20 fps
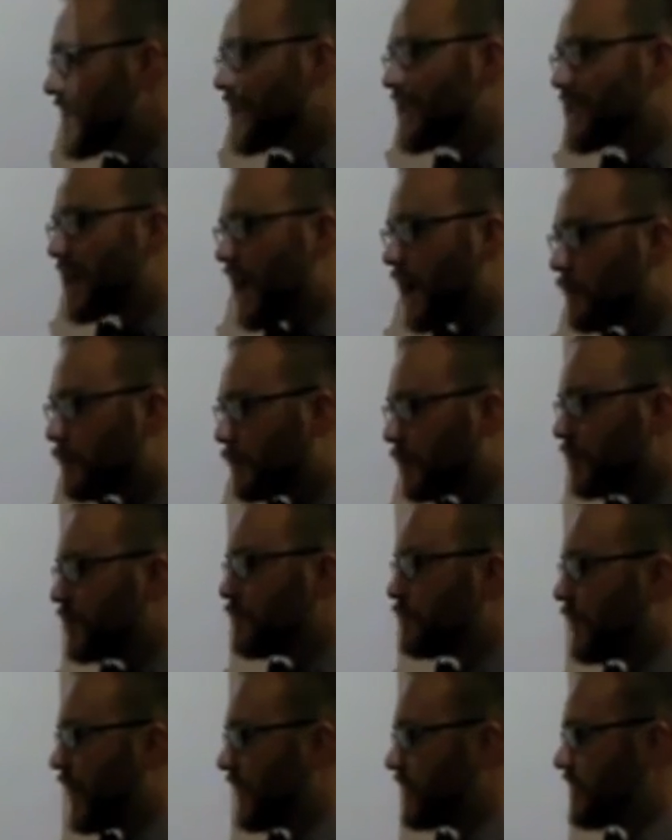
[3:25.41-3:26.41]
an example
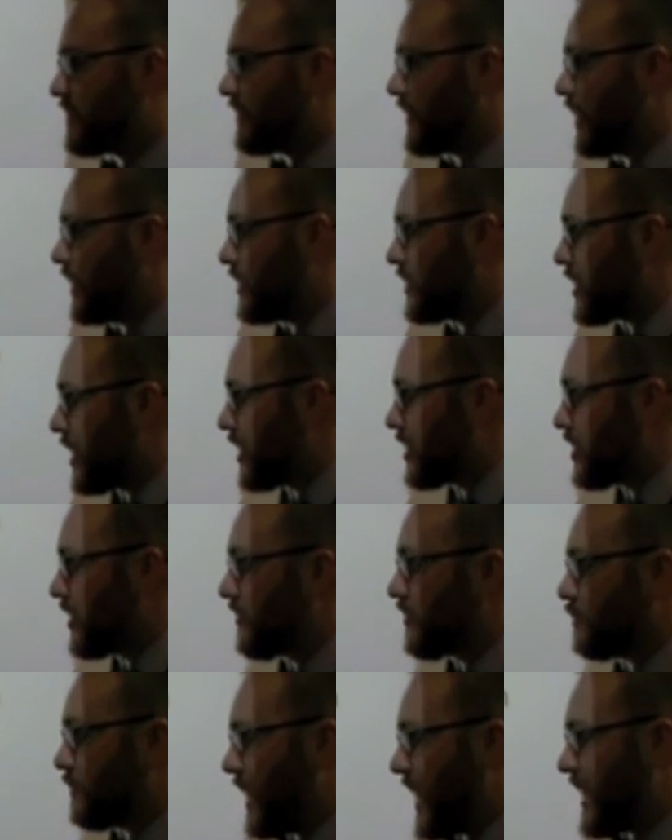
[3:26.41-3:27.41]
in Pennsylvania Dutch of
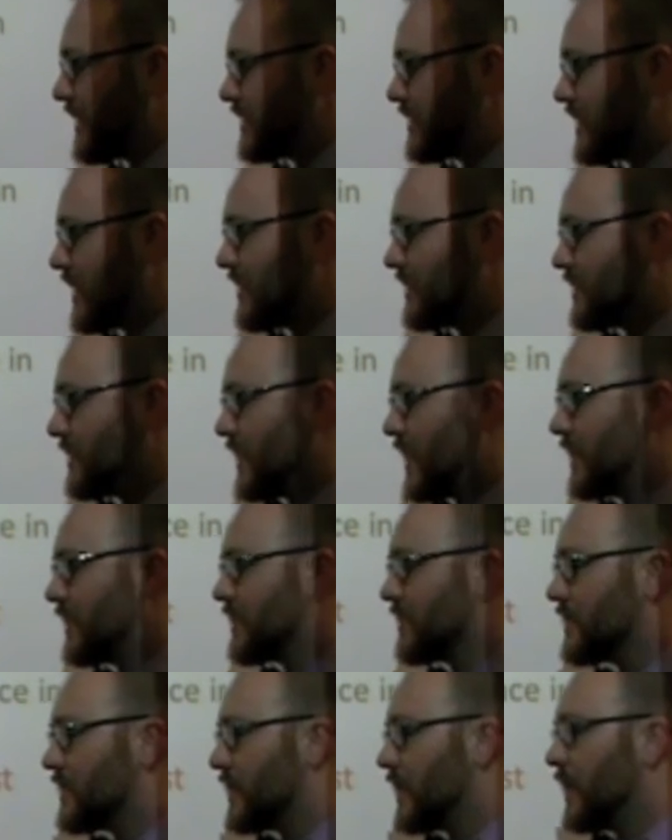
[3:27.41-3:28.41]
a past tense
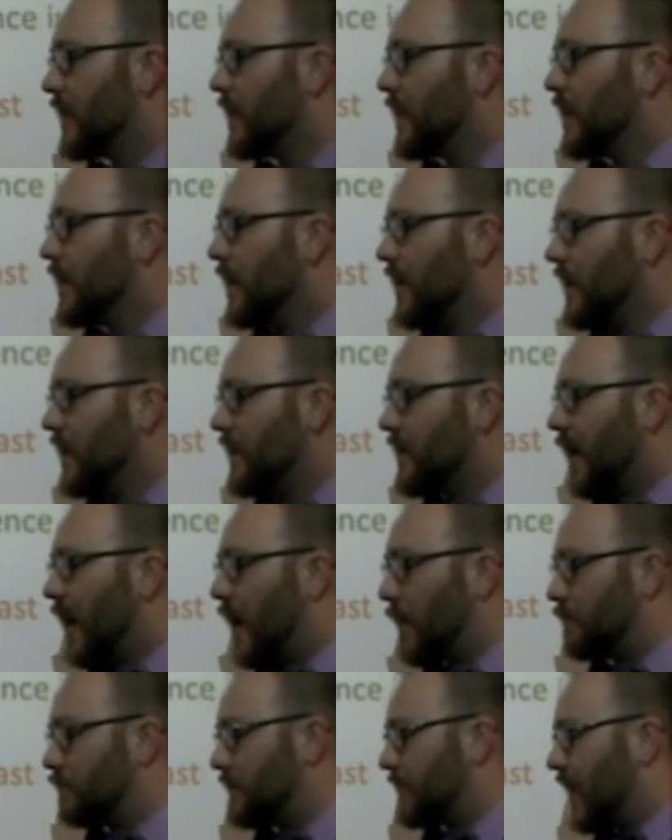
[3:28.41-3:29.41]
sentence. Ich
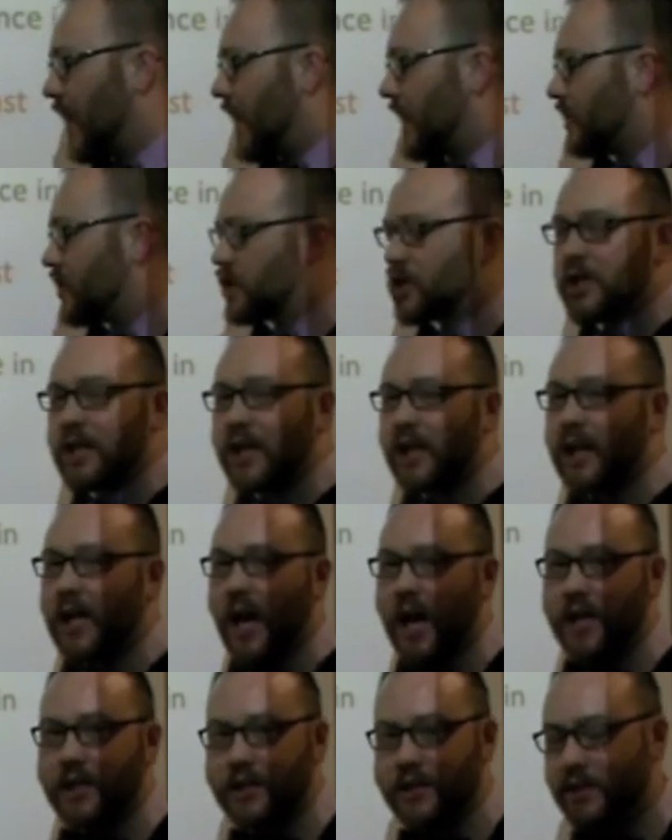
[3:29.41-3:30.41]
hab Deutsch
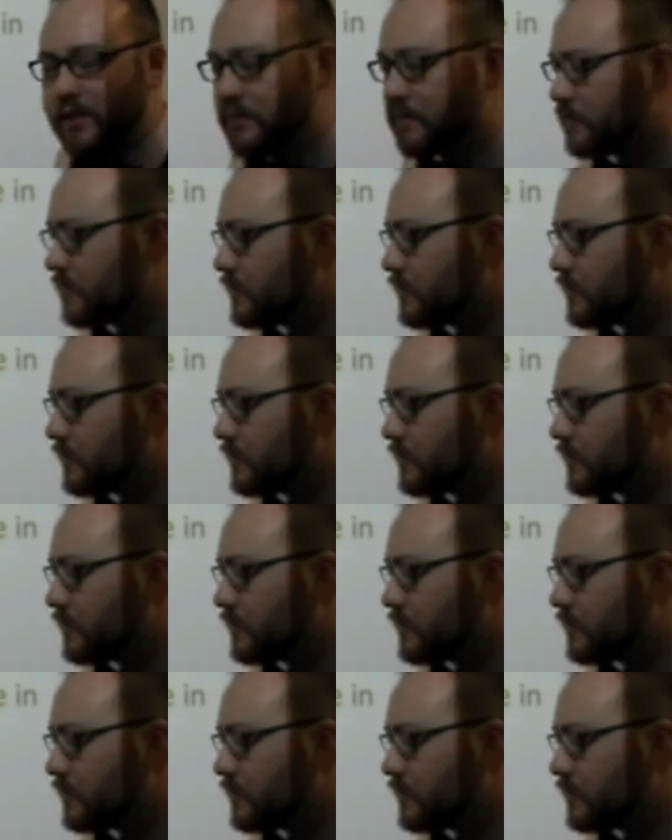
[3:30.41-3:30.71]
gelernt.